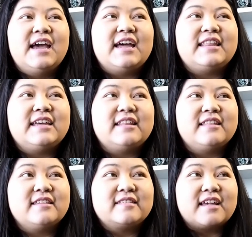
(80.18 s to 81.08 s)
And then
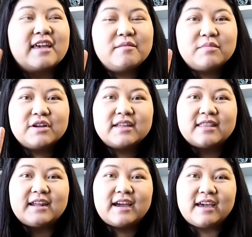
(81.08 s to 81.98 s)
the second book
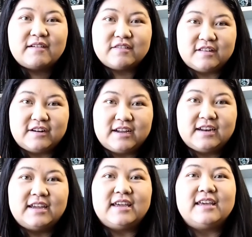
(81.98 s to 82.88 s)
that I have
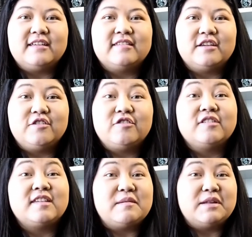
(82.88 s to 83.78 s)
started is You
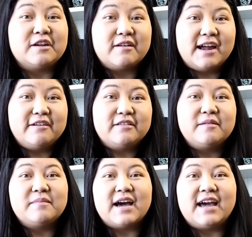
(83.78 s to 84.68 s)
Should See Me in a Crown
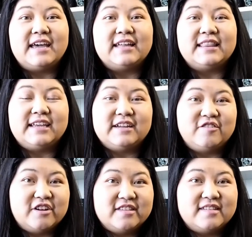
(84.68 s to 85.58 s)
by Leah
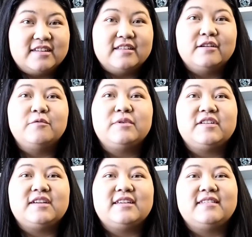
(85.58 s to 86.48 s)
Johnson,
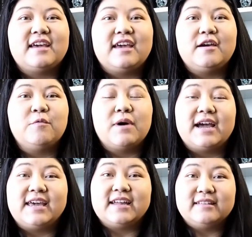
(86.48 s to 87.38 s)
which is a
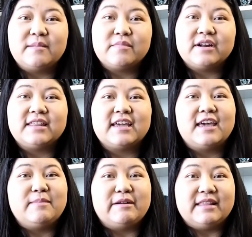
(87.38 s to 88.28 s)
YA contemporary that
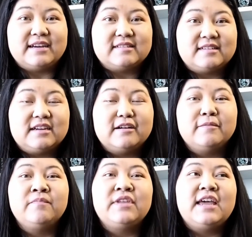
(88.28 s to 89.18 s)
came out last
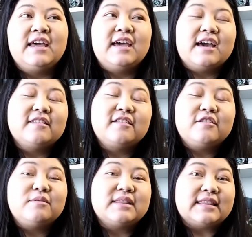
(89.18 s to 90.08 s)
year. It has to
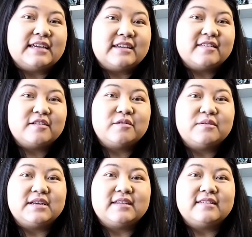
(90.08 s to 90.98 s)
do with Liz, who
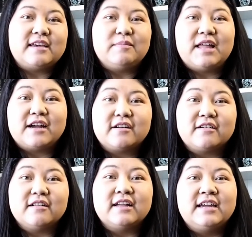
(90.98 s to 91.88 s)
is a black
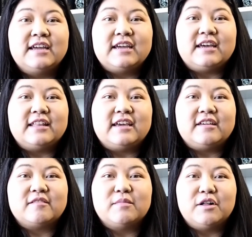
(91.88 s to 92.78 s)
girl in
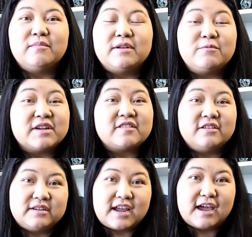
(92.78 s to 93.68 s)
a small
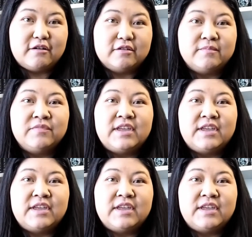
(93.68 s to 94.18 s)
Midwestern town,